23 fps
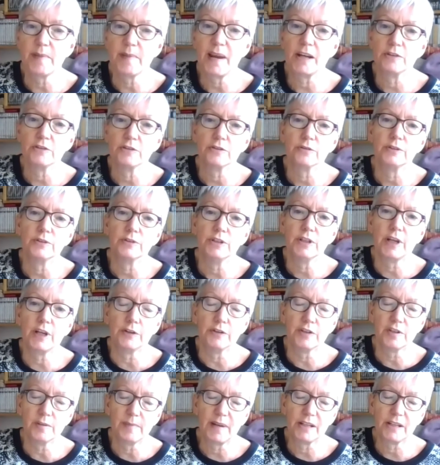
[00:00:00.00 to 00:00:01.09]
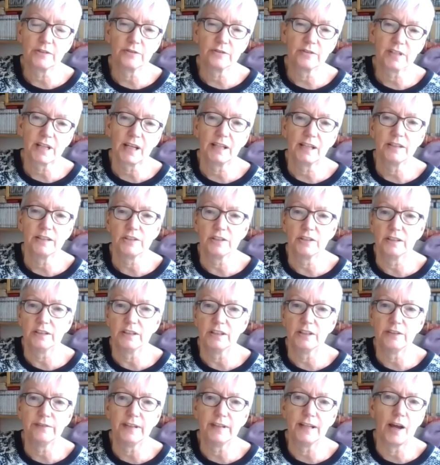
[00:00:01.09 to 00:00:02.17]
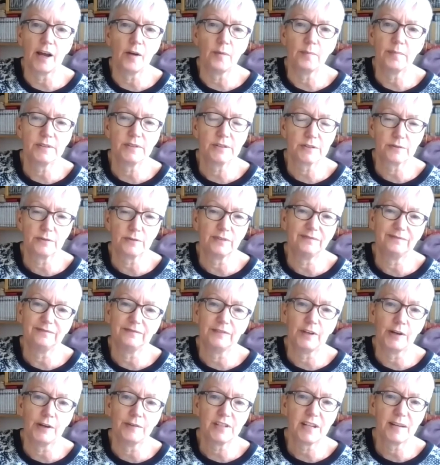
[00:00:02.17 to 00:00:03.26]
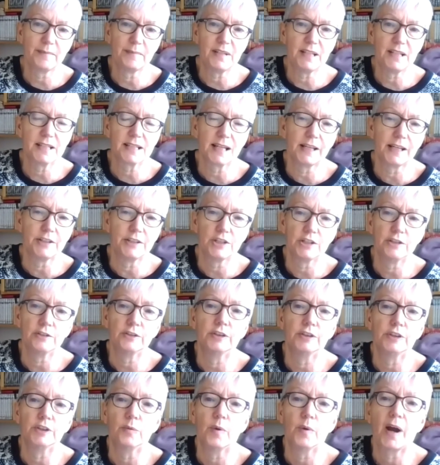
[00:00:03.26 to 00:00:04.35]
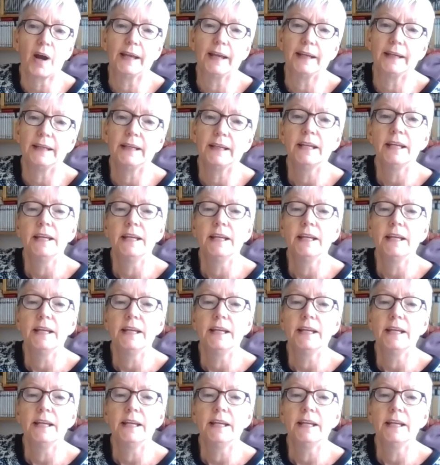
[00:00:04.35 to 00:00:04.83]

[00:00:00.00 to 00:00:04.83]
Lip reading: petrol, you go to the petrol station, you fill up, and sort of 5-10 minutes later you're on your way.